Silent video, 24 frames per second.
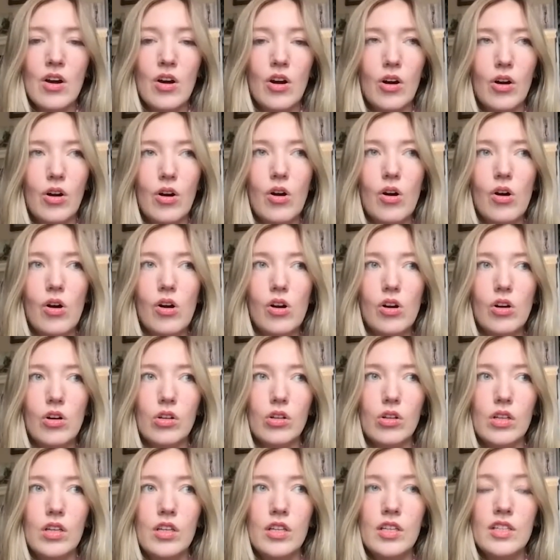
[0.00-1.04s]
are
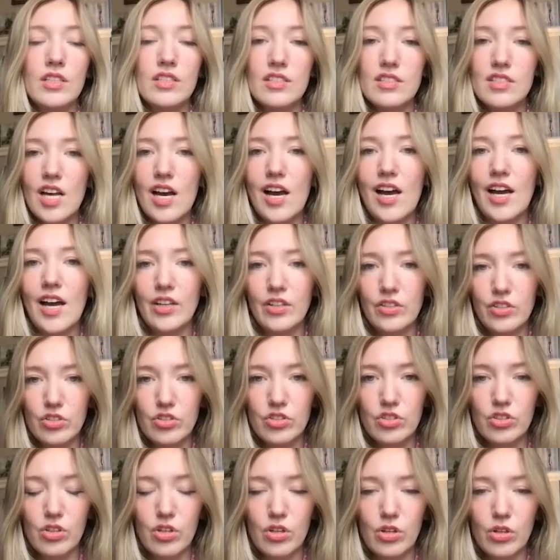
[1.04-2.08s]
all designed to
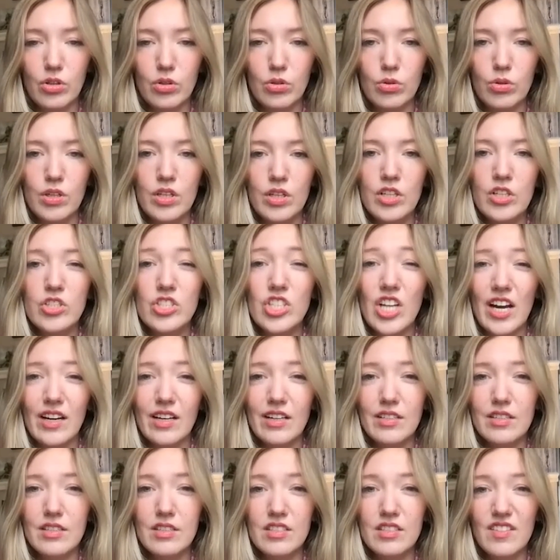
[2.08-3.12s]
slow
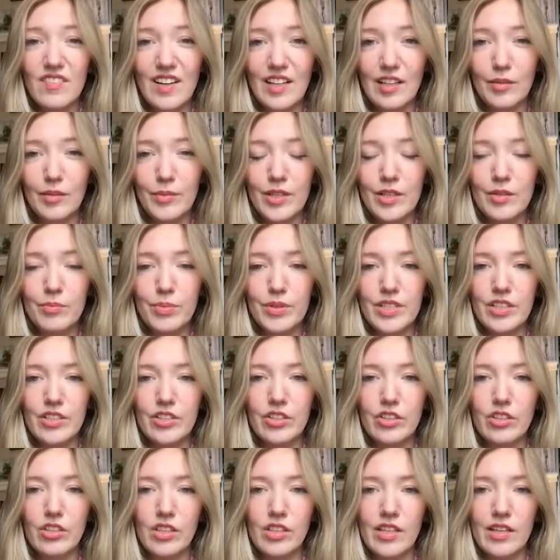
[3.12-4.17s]
China's development,
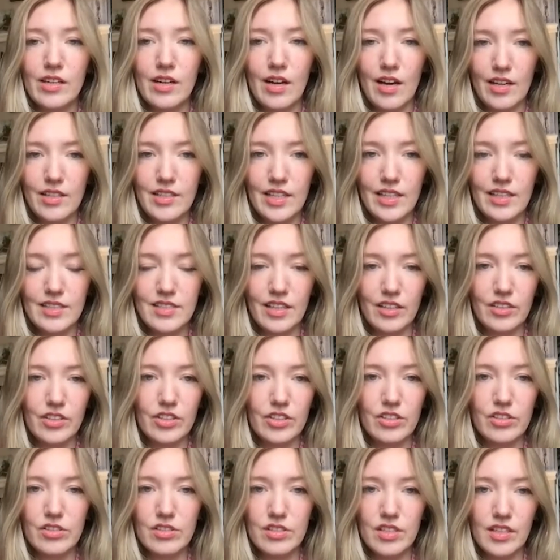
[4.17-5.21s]
particularly in high-tech
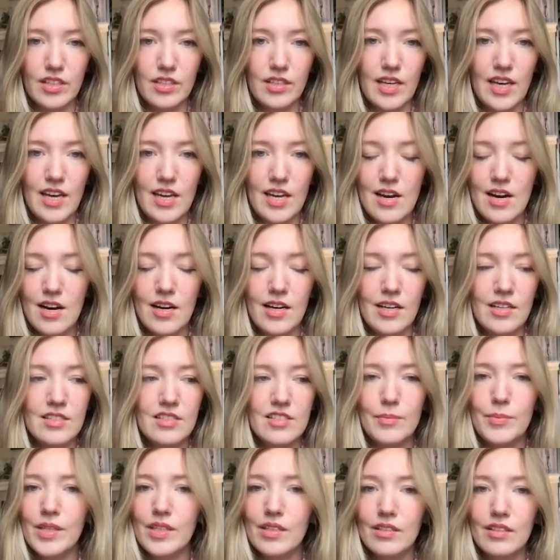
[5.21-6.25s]
sectors like AI and
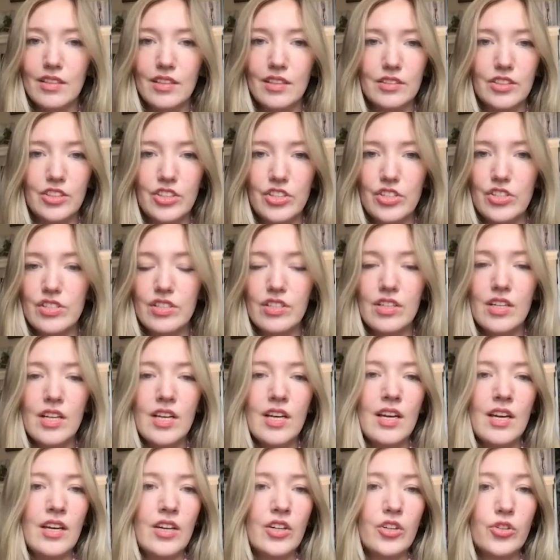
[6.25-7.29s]
semiconductors and
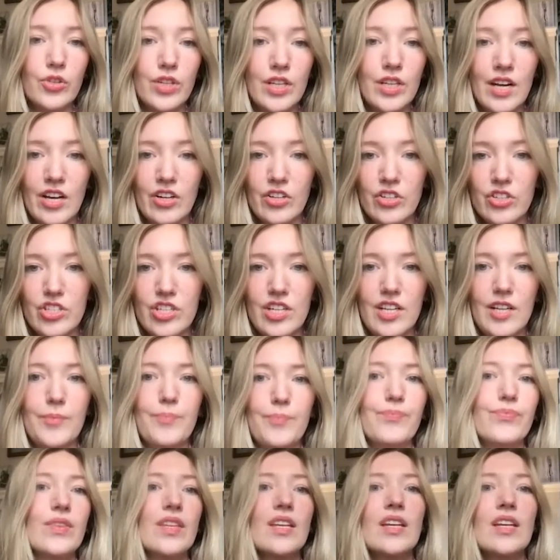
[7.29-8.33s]
green energy.